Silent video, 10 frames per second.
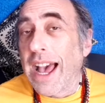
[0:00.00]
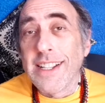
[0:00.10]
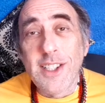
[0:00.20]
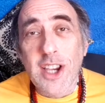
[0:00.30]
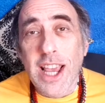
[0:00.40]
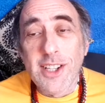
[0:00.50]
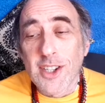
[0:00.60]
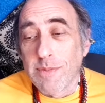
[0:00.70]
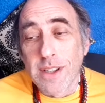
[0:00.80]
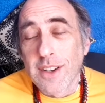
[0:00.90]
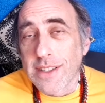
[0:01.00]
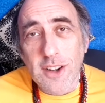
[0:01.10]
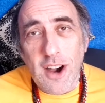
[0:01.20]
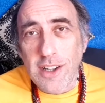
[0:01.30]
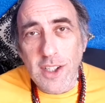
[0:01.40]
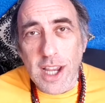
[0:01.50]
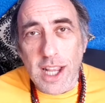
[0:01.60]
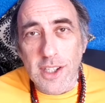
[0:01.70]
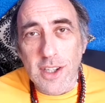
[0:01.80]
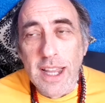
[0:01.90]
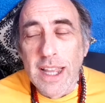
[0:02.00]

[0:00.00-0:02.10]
unchanging because it can't change.